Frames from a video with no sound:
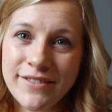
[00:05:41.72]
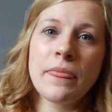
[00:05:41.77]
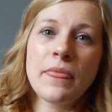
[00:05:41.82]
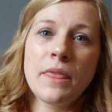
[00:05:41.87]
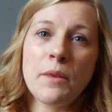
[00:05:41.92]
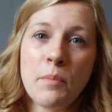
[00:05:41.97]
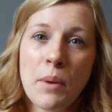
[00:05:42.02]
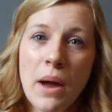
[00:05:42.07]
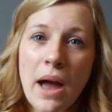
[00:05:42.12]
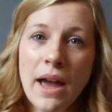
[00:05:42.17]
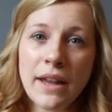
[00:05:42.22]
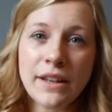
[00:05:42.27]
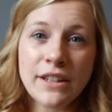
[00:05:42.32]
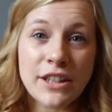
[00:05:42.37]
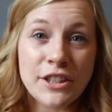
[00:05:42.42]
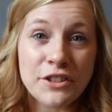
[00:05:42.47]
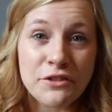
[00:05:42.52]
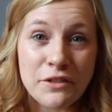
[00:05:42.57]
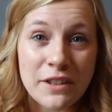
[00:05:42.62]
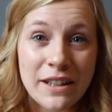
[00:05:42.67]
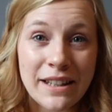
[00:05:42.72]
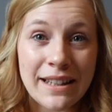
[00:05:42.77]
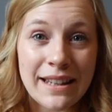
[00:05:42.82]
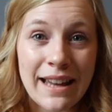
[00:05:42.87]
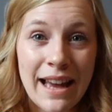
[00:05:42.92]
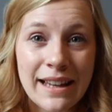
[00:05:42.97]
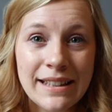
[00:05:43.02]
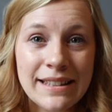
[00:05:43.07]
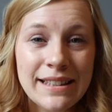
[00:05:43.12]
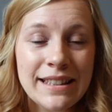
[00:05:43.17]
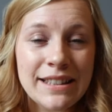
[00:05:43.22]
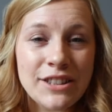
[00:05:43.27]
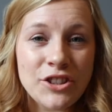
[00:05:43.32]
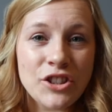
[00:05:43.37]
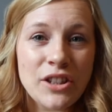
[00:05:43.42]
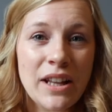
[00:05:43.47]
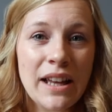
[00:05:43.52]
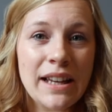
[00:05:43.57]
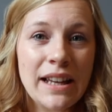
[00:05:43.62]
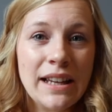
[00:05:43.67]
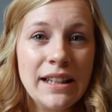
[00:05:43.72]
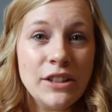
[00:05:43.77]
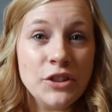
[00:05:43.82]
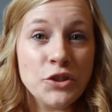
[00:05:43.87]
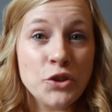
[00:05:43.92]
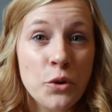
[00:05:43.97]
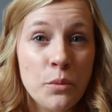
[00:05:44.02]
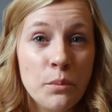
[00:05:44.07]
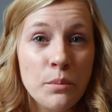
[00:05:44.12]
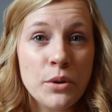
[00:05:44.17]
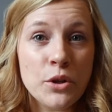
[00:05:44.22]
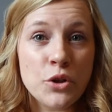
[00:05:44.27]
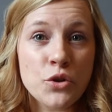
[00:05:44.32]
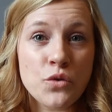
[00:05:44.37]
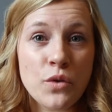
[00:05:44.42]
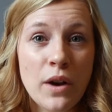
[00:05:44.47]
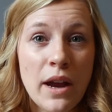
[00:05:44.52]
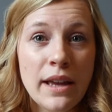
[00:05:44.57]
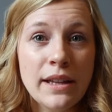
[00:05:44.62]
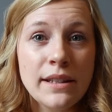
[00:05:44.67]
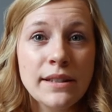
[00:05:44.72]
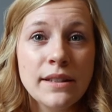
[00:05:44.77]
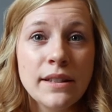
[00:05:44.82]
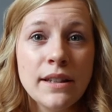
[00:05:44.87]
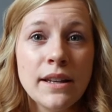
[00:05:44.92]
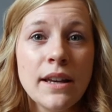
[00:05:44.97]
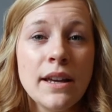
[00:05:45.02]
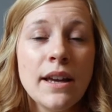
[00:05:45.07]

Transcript: The pattern is really nice, it's just like a little jumper dress,